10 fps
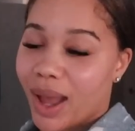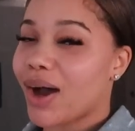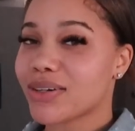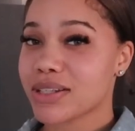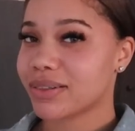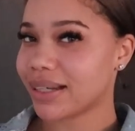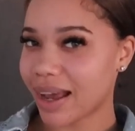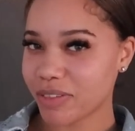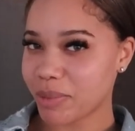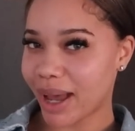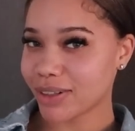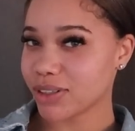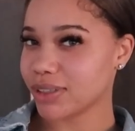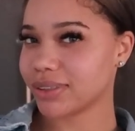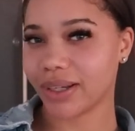I also did not film my
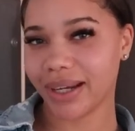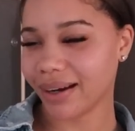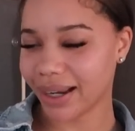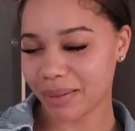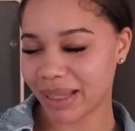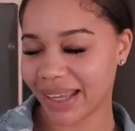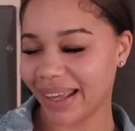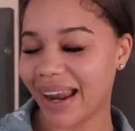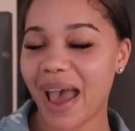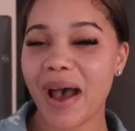outro, so here I am again.